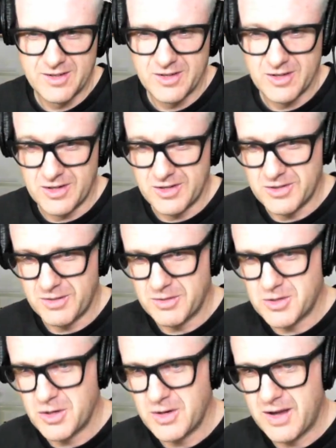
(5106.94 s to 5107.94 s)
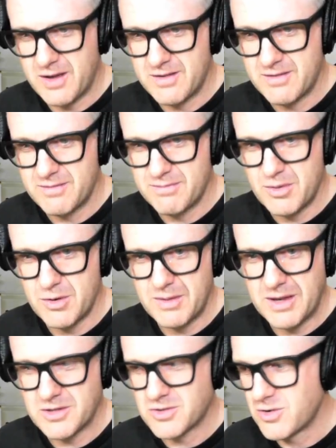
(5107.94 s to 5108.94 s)
Gotta stop the show now. Boom.
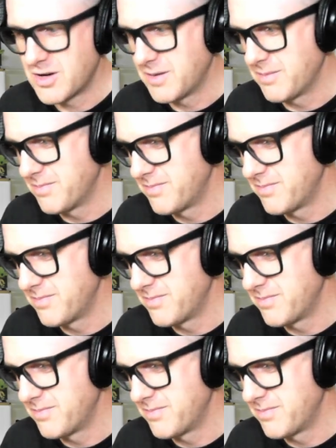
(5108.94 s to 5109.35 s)
End stream.